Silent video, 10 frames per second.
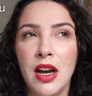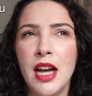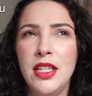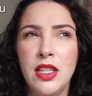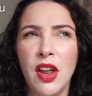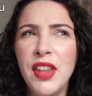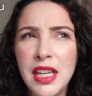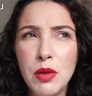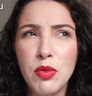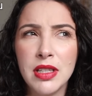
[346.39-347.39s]
I
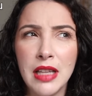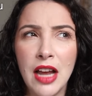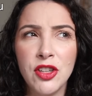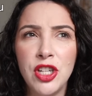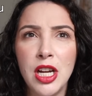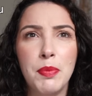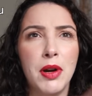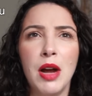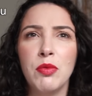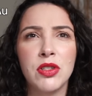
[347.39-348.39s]
think it was last year,
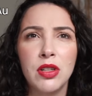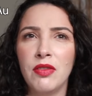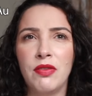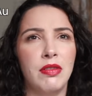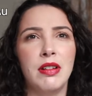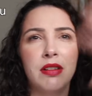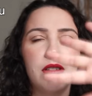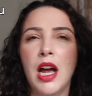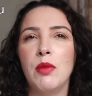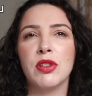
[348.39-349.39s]
but I
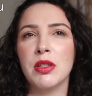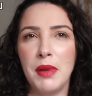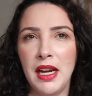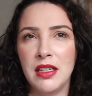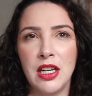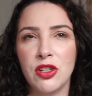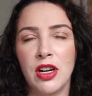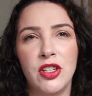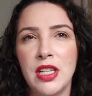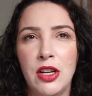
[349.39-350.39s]
wasn't paying attention.
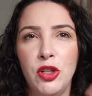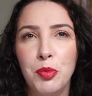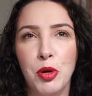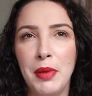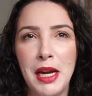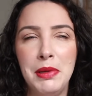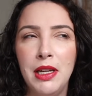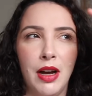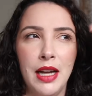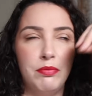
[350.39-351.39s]
I just had a newborn
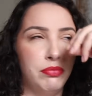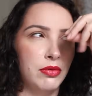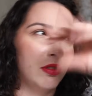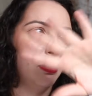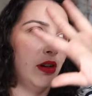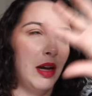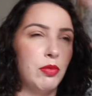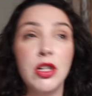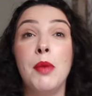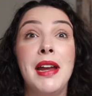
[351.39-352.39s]
baby. I was
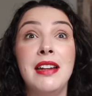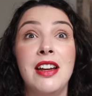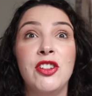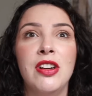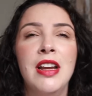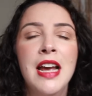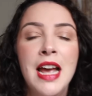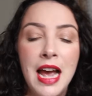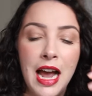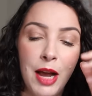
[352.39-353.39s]
not paying attention.
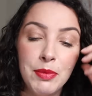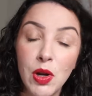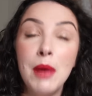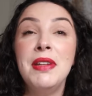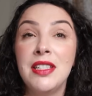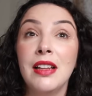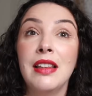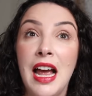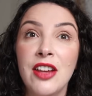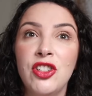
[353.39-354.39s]
So I missed it
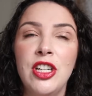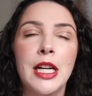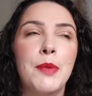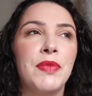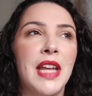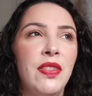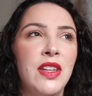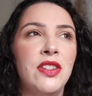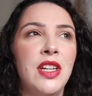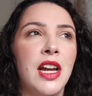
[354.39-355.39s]
last year. And
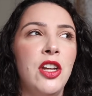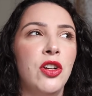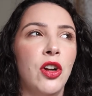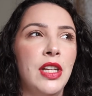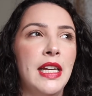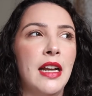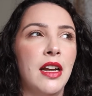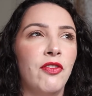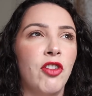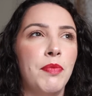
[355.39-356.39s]
this year you could only get
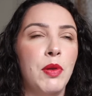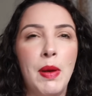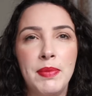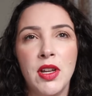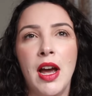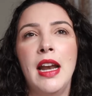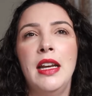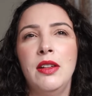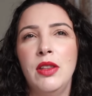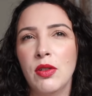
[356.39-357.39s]
it from the website
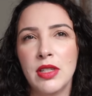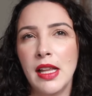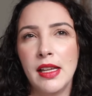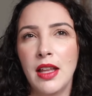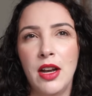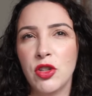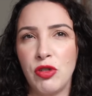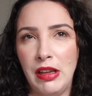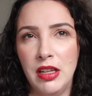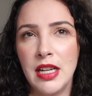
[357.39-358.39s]
and there was an
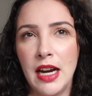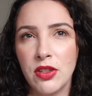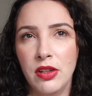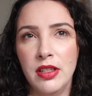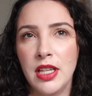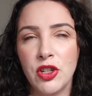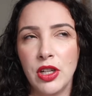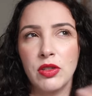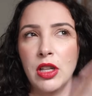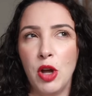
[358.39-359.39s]
Australian tax on it
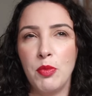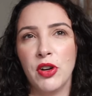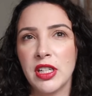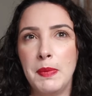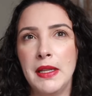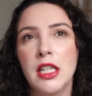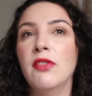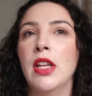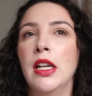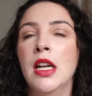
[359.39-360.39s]
essentially. It was a lot more
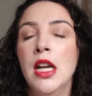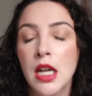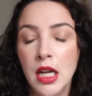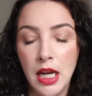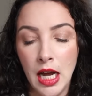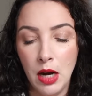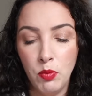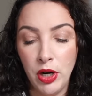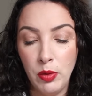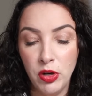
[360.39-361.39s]
expensive than
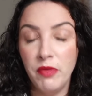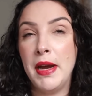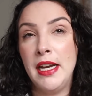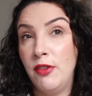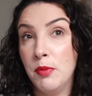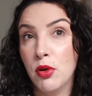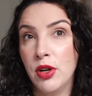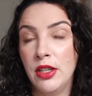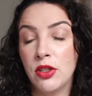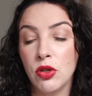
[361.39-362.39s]
what it would have been if you
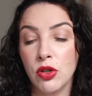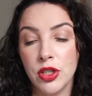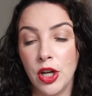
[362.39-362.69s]
bought it in store.